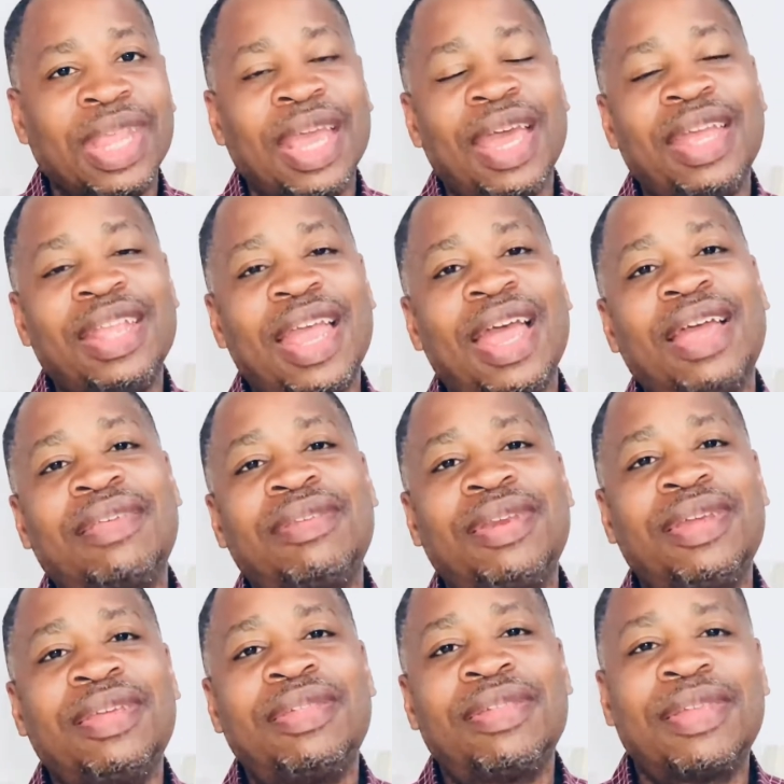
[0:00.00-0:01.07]
In
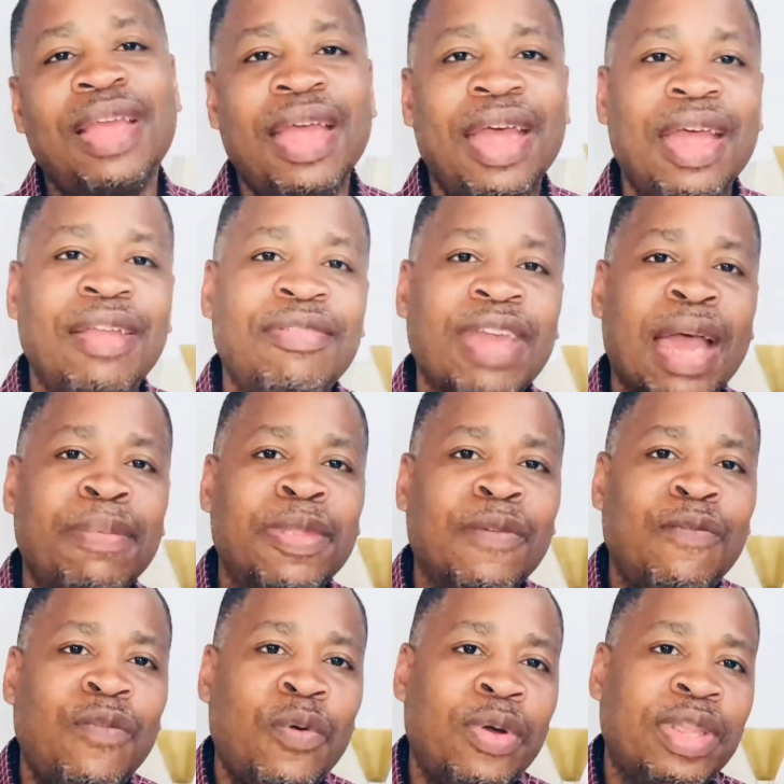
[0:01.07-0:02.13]
Exodus chapter
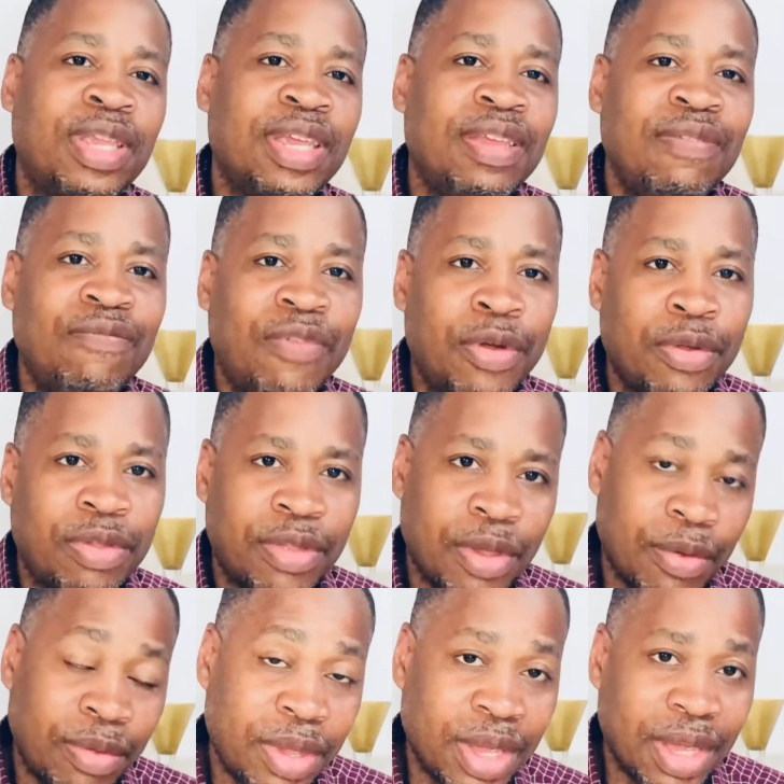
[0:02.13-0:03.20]
fourteen, verse
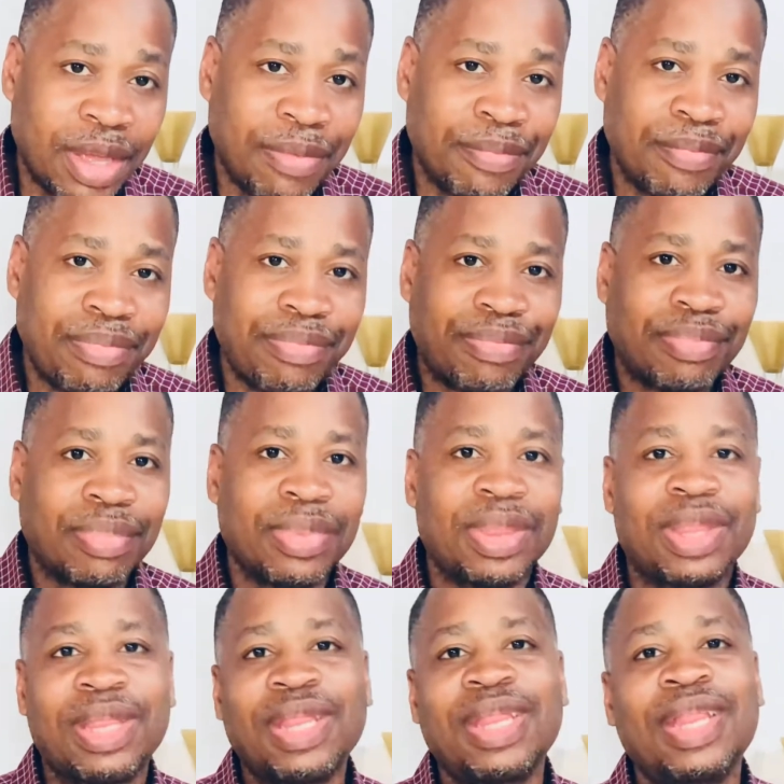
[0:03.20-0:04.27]
thirteen,
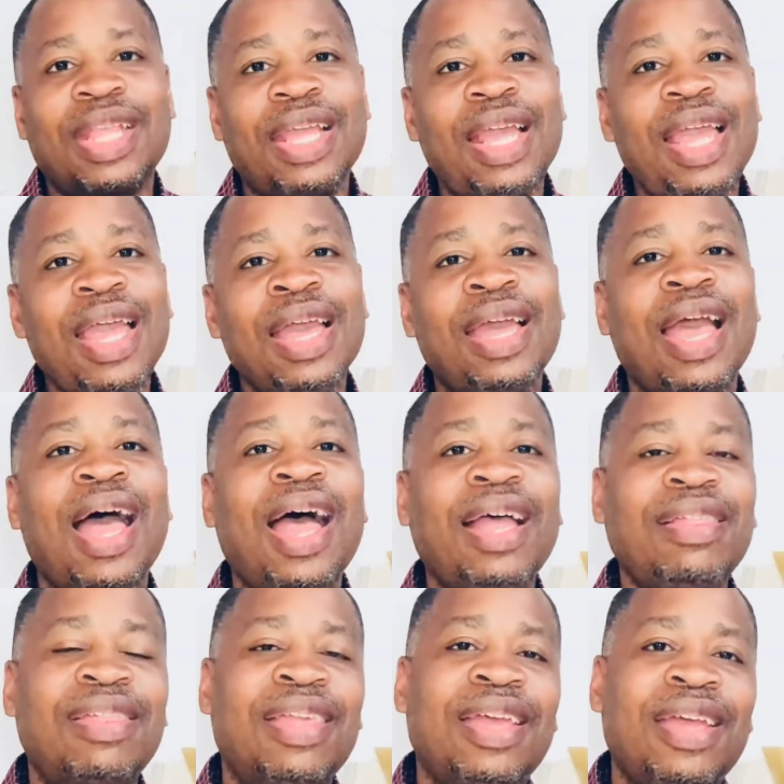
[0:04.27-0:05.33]
God
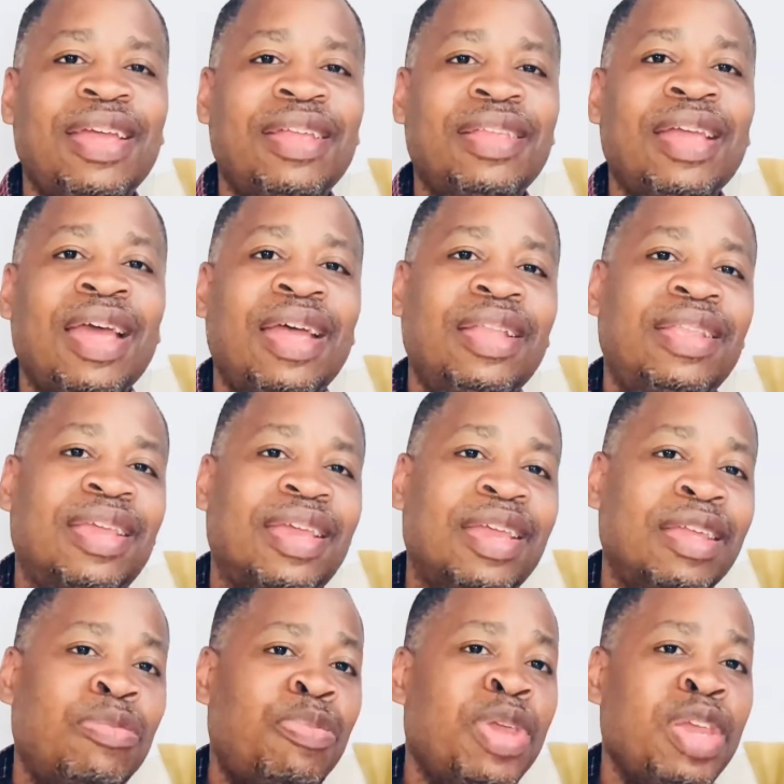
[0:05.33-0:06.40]
said to
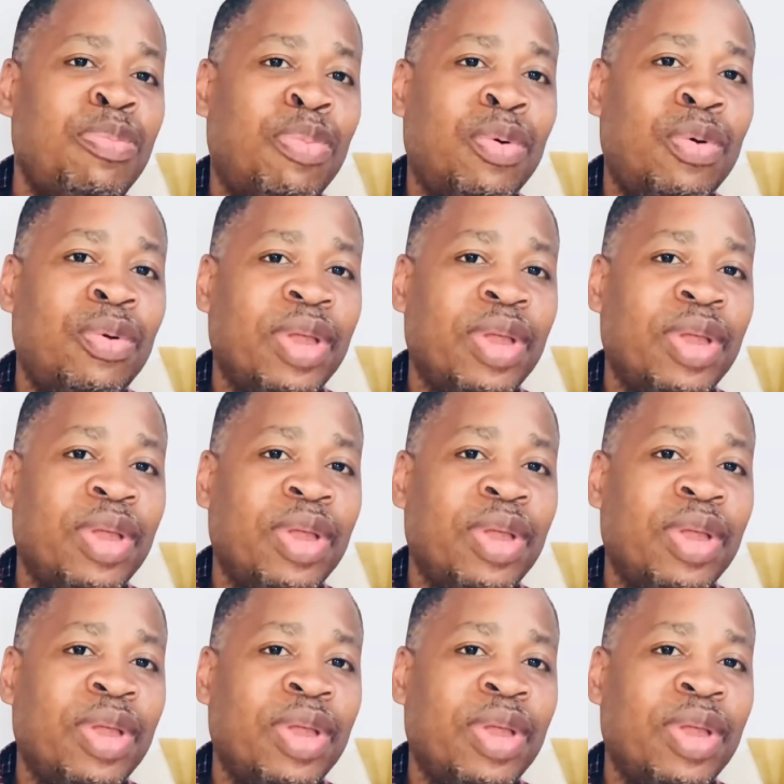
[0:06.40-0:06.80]
his people,